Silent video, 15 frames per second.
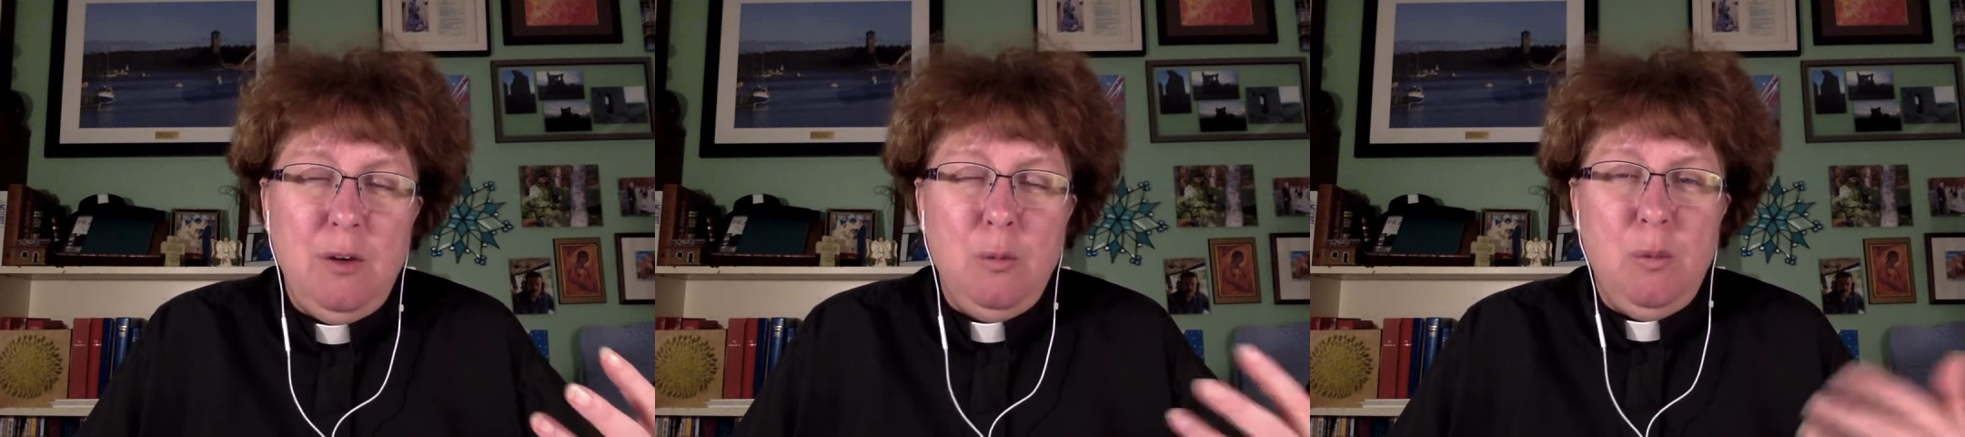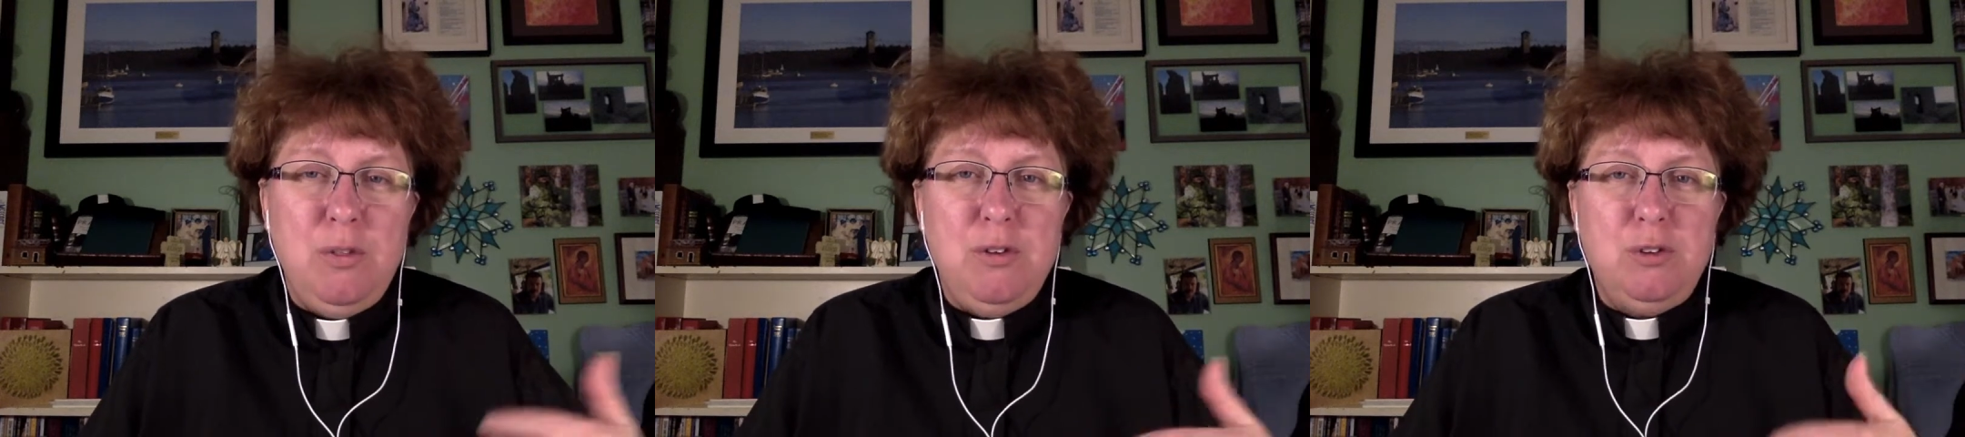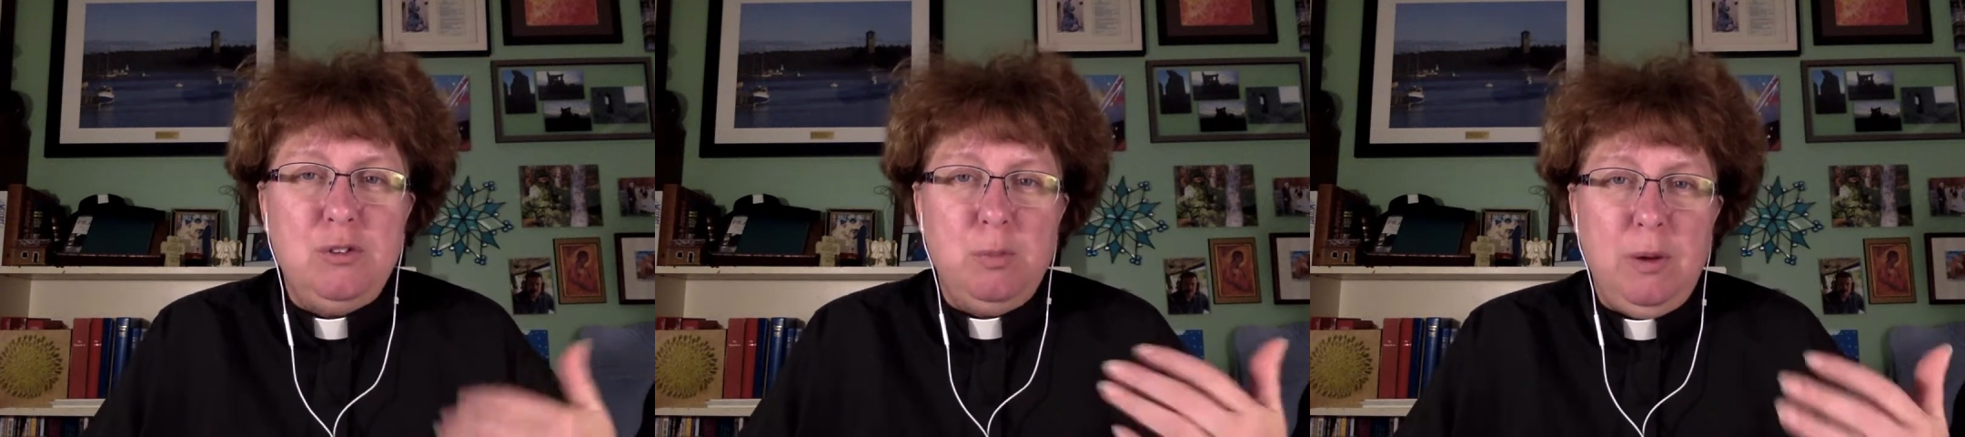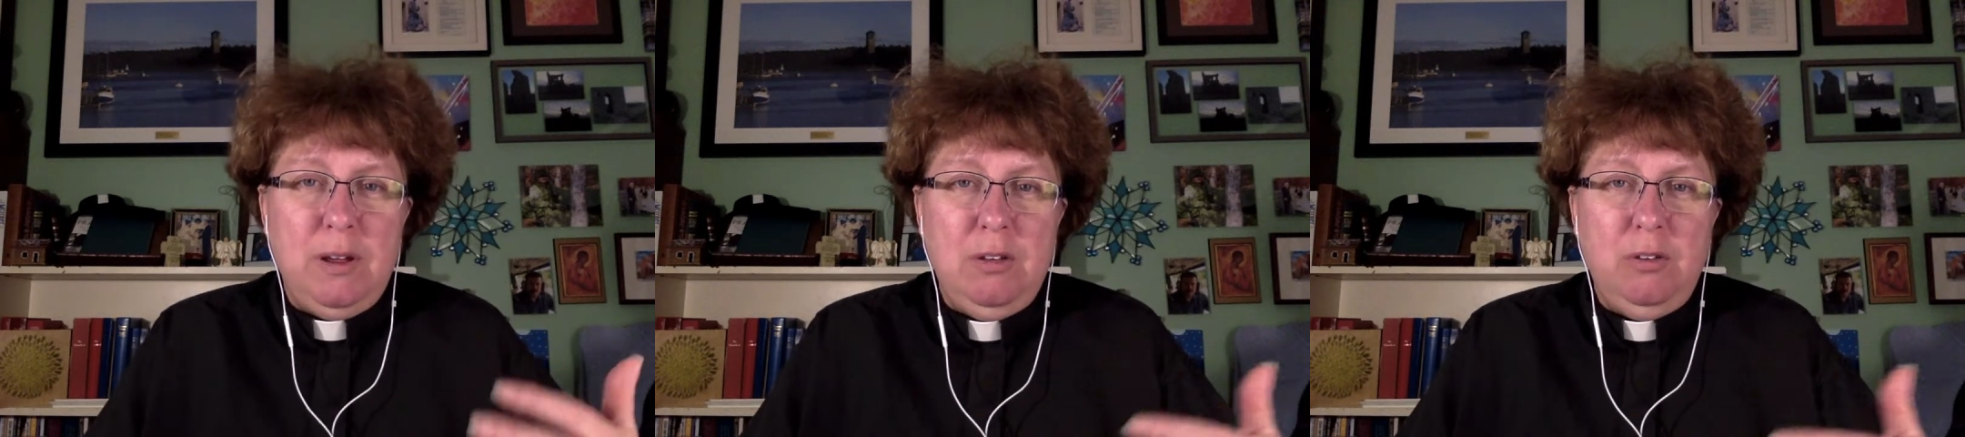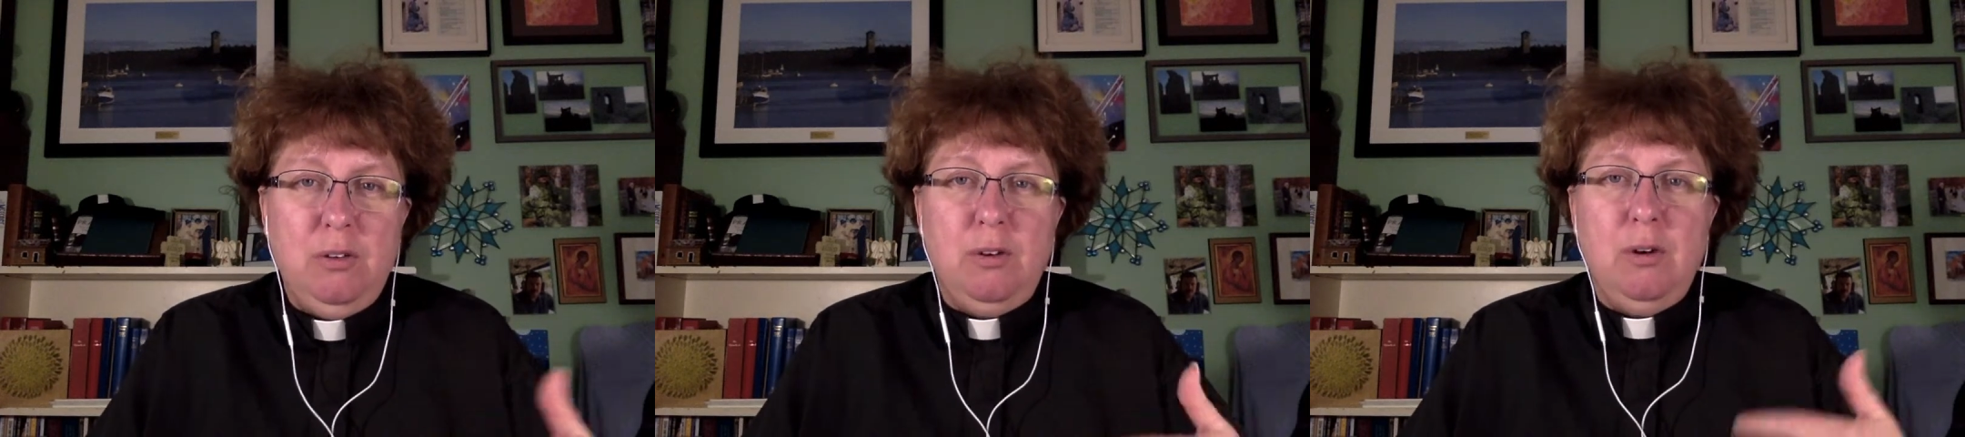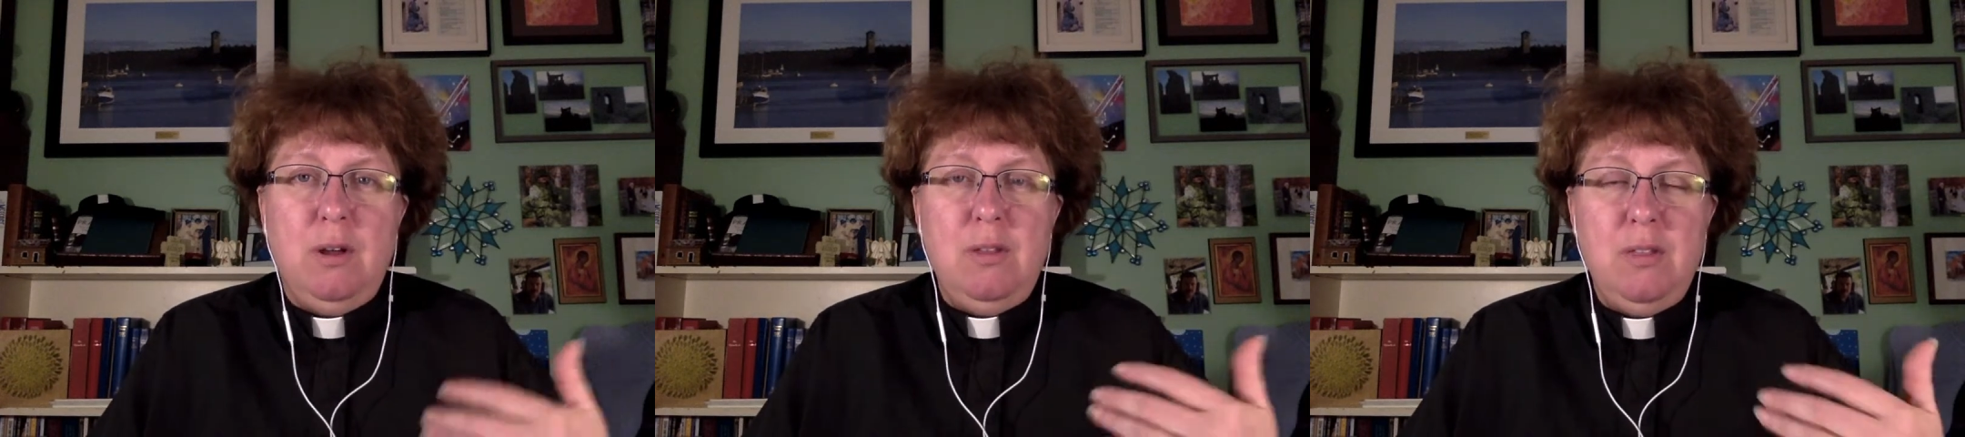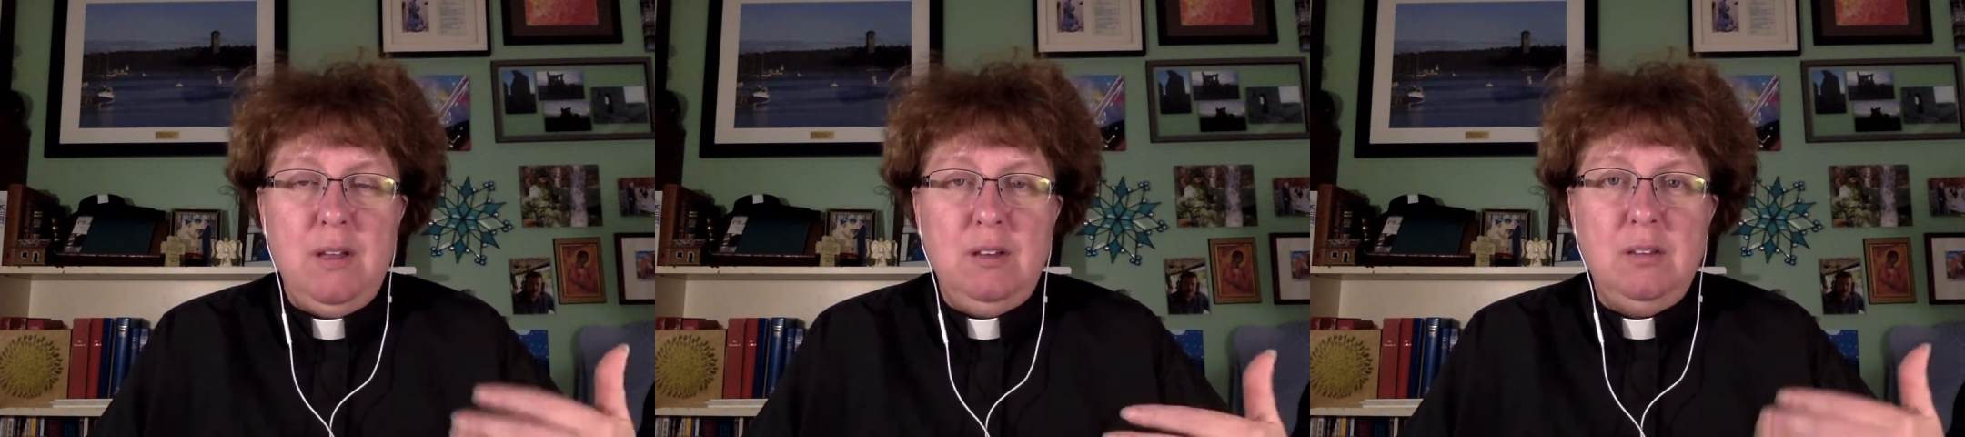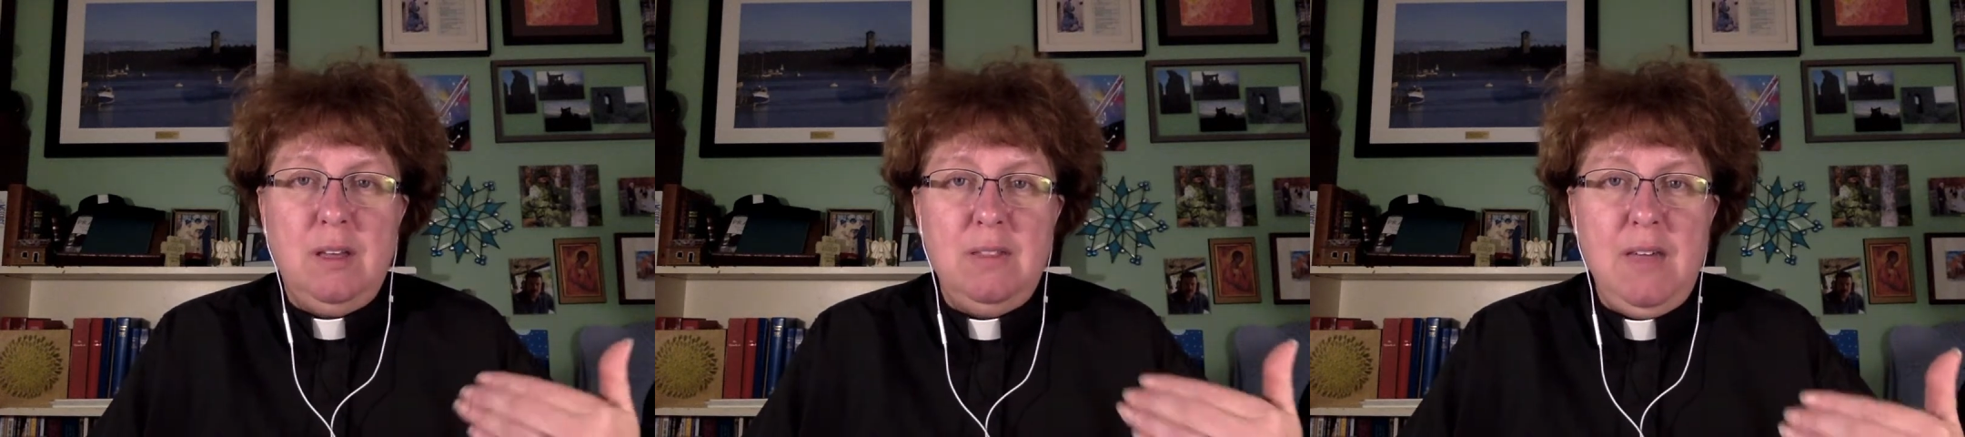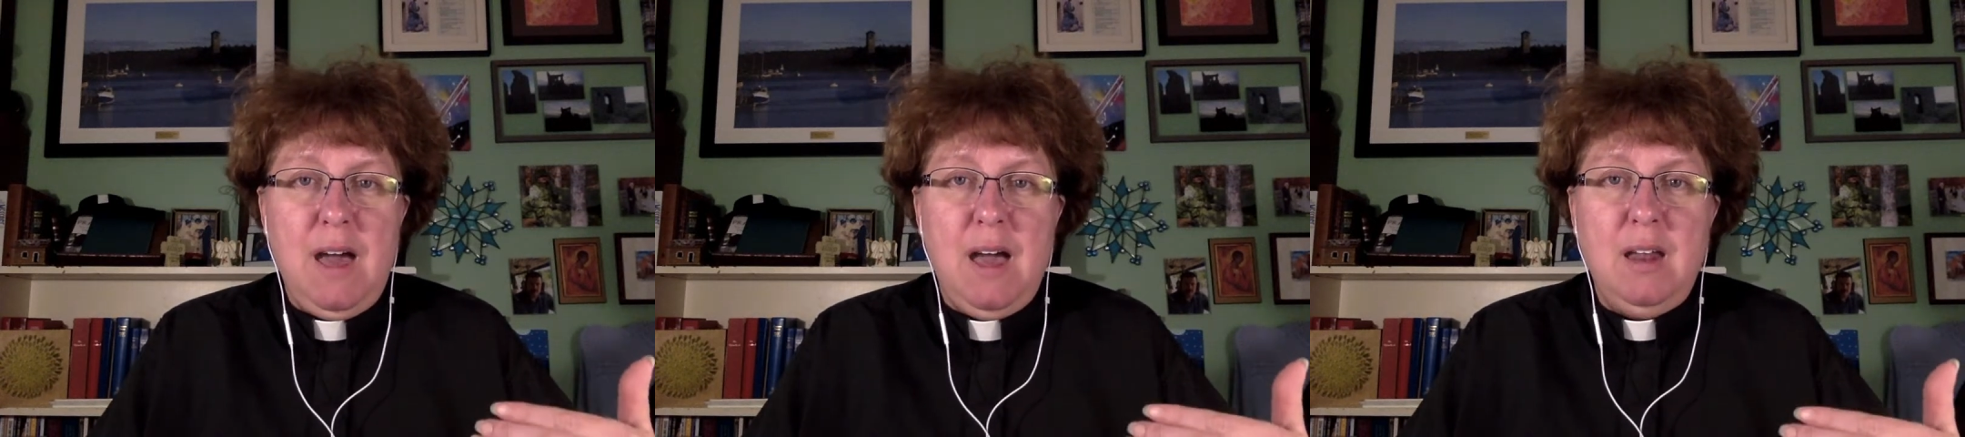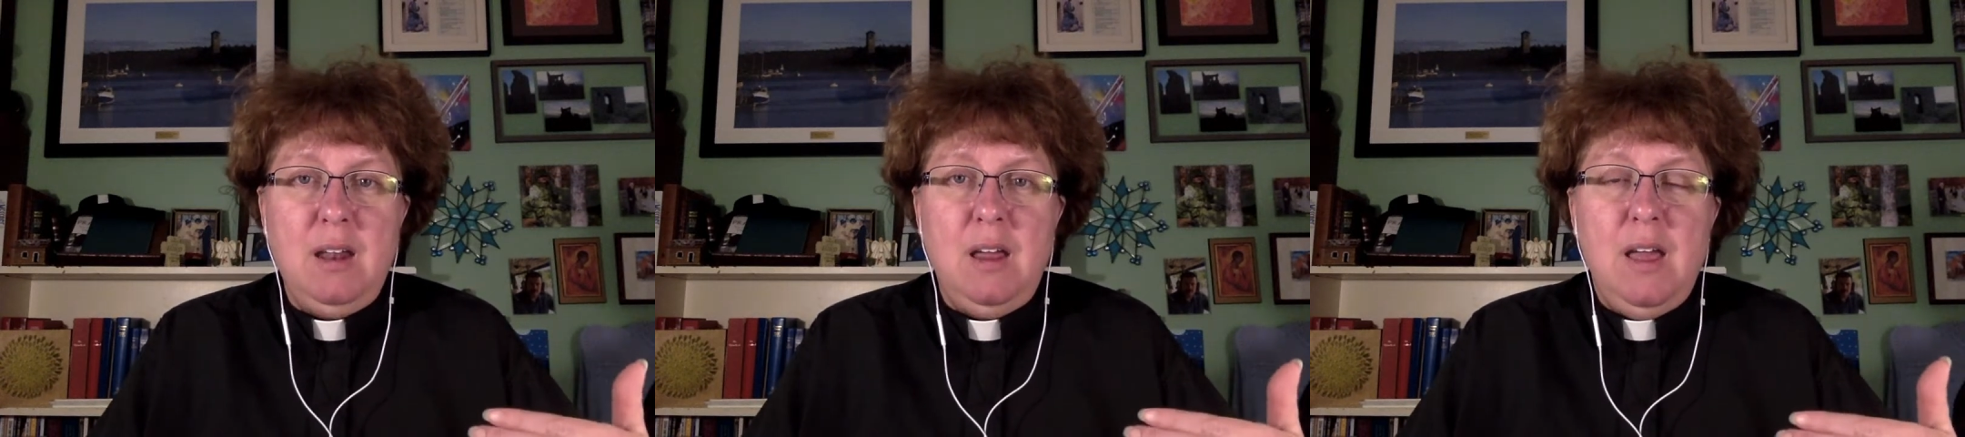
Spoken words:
with your sprinkler and things like that.